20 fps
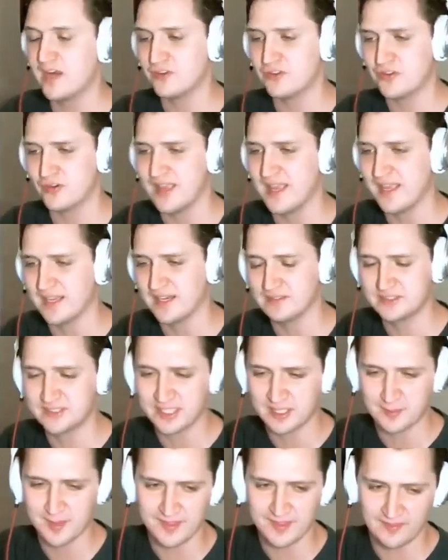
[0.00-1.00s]
dragon. I was thinking
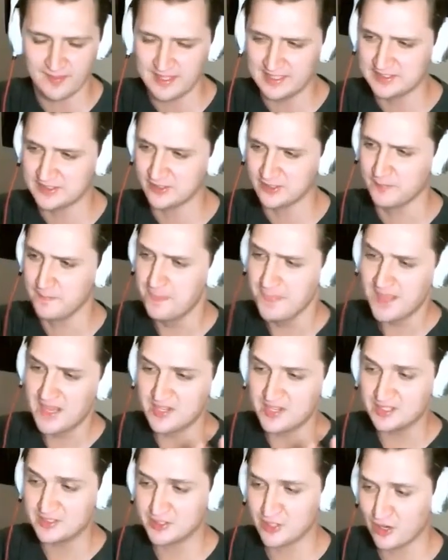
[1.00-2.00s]
about that last turn.
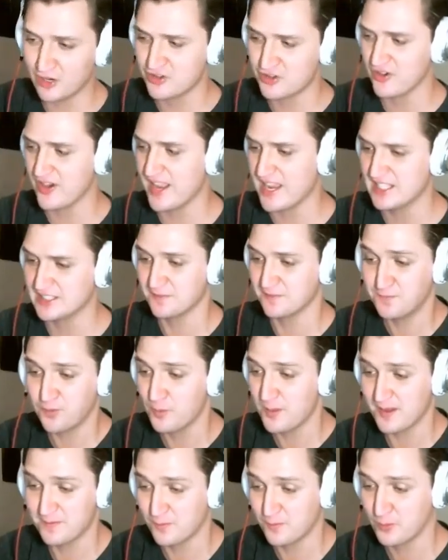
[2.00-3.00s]
Discard your hand. It's a
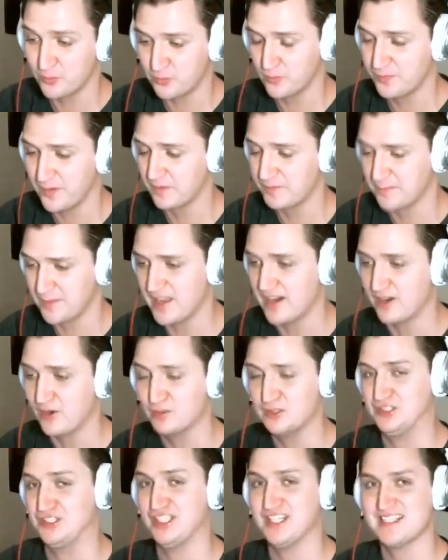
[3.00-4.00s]
4-mana 4/4 fucking flyer. Holy
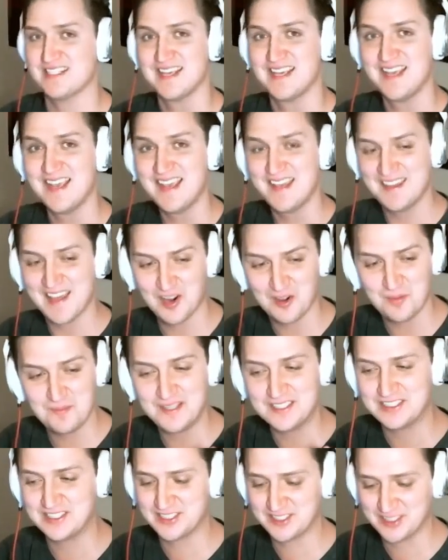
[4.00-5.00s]
shit. That would be
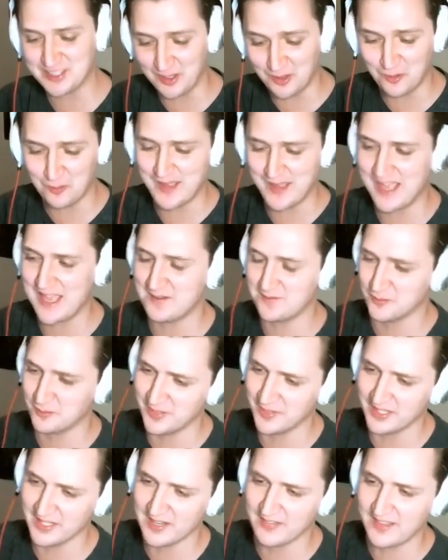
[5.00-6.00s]
so bad for
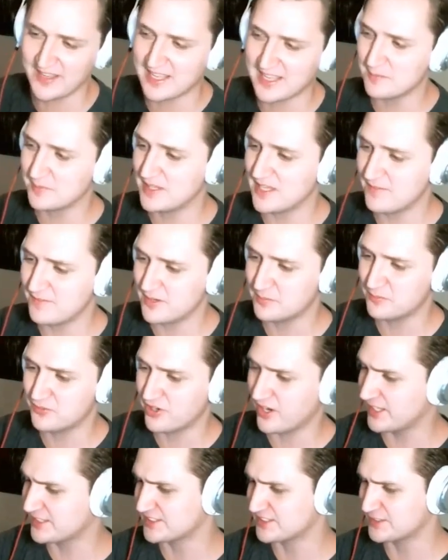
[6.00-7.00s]
me. And, like, I'm giving him
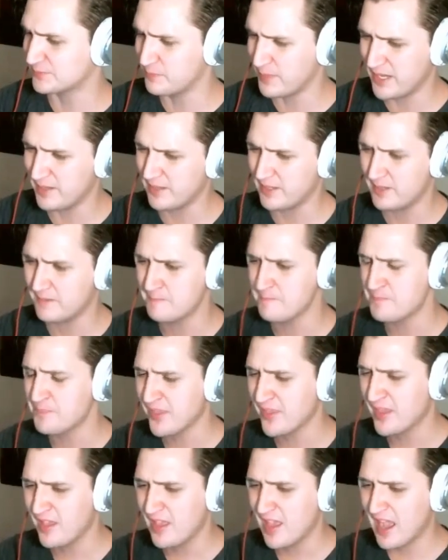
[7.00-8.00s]
chances, maybe.
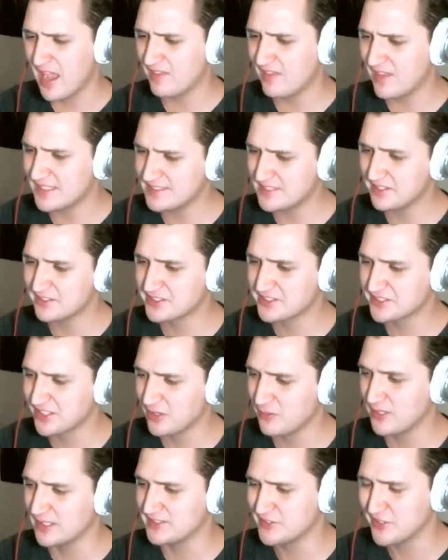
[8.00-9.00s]
I liked how slow
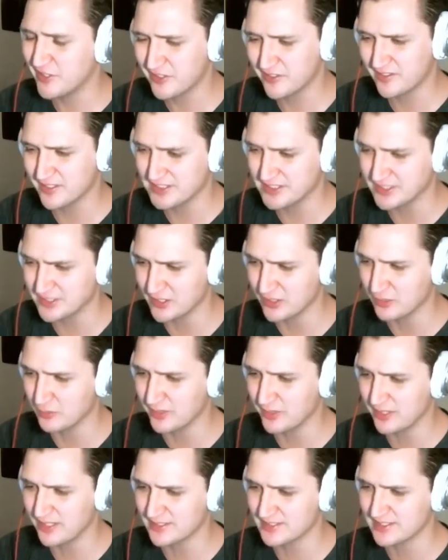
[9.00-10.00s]
I took this, though,
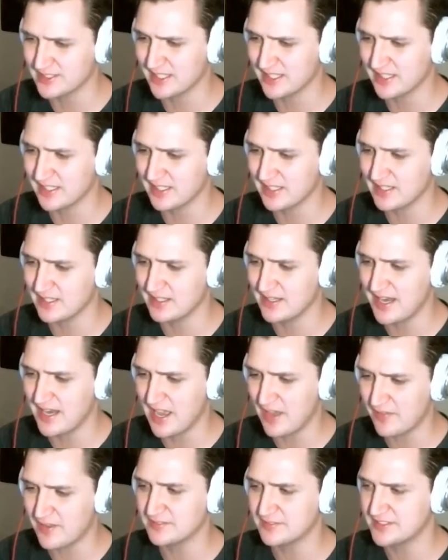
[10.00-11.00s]
because, like, now
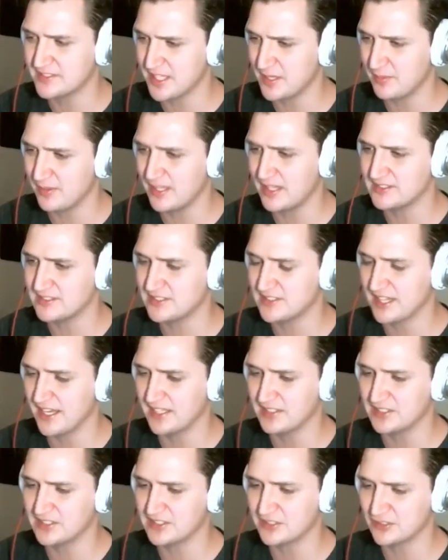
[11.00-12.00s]
that I've stabilized, I can
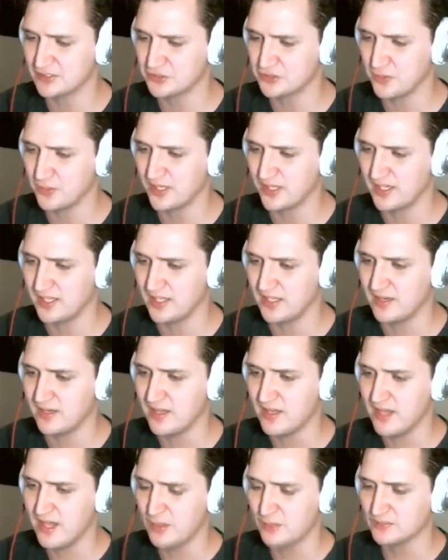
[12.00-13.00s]
just start swinging in.
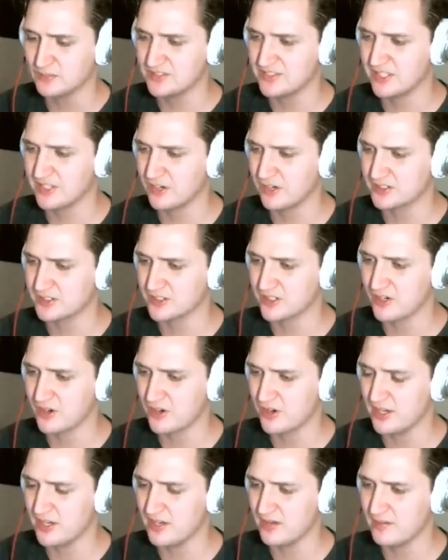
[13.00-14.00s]
With Zendikars
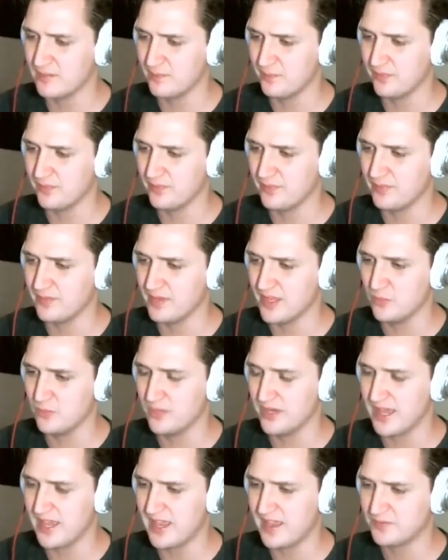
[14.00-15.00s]
Incarnate, he would
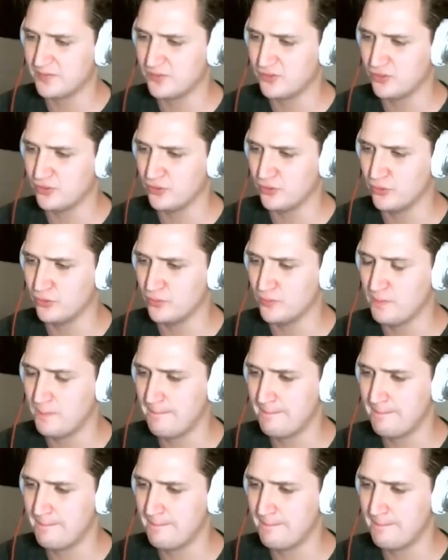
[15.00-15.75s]
have to...